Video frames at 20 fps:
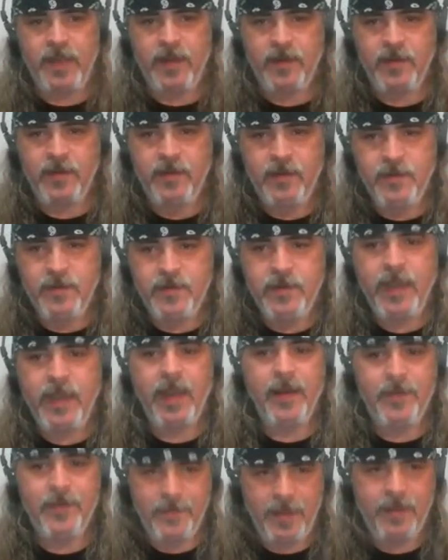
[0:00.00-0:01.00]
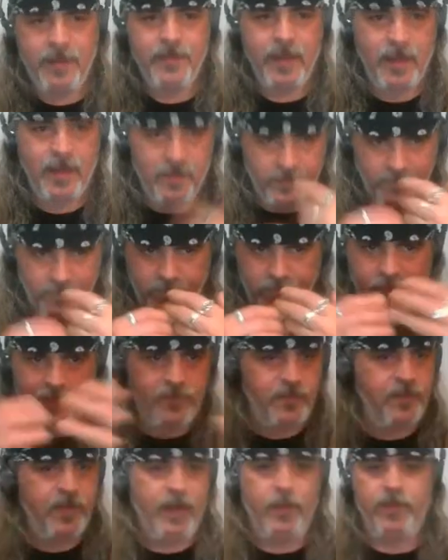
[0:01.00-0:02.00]
Out of Eden. Yeah, and then
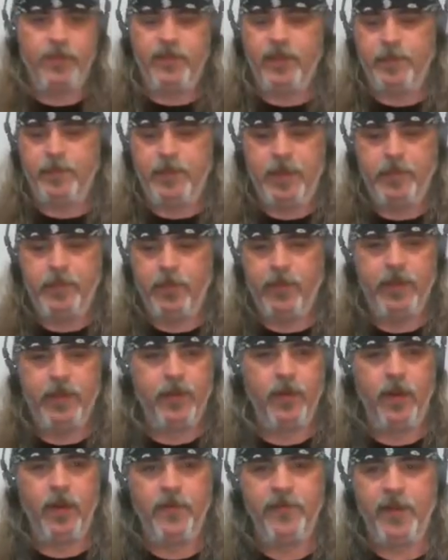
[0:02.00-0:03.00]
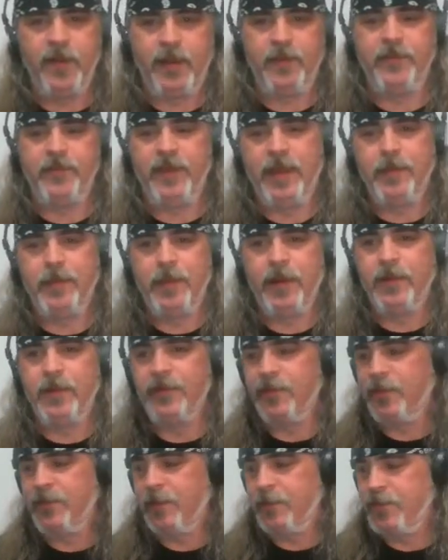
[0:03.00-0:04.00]
that was the people. They were all fucking
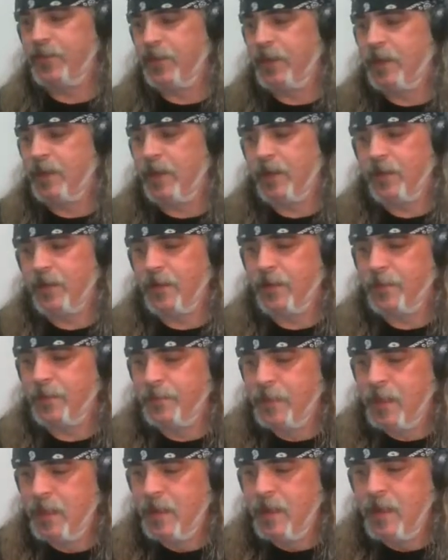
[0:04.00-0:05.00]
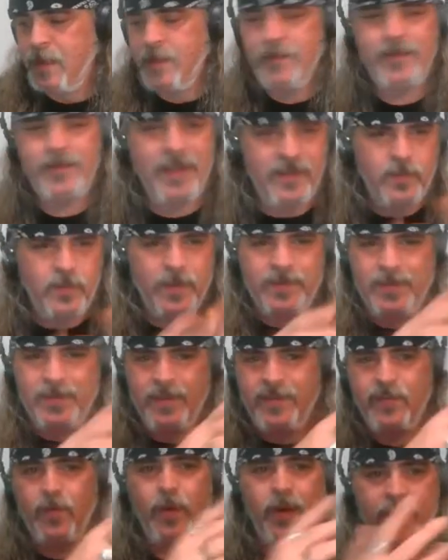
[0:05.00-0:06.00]
vampires or some shit. I don't know. They twist
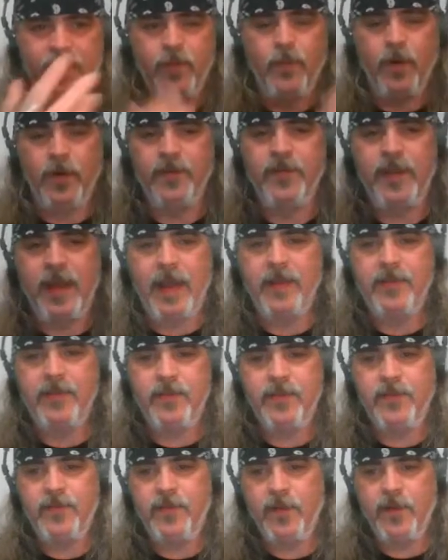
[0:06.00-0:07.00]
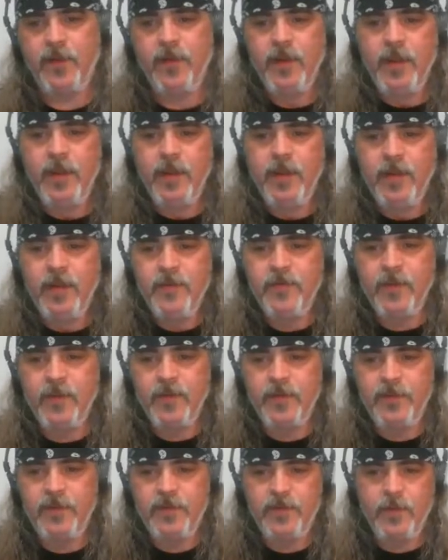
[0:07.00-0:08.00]
the story towards that just for
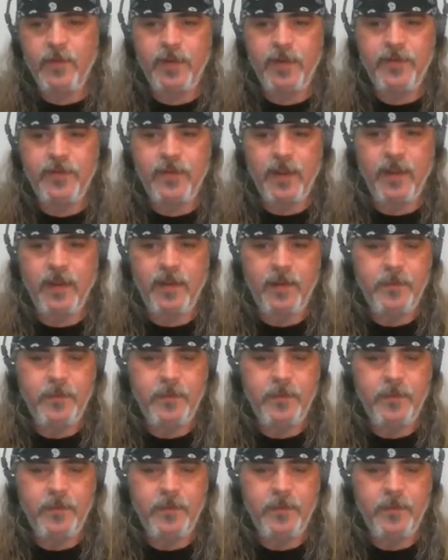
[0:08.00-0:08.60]
story's sake.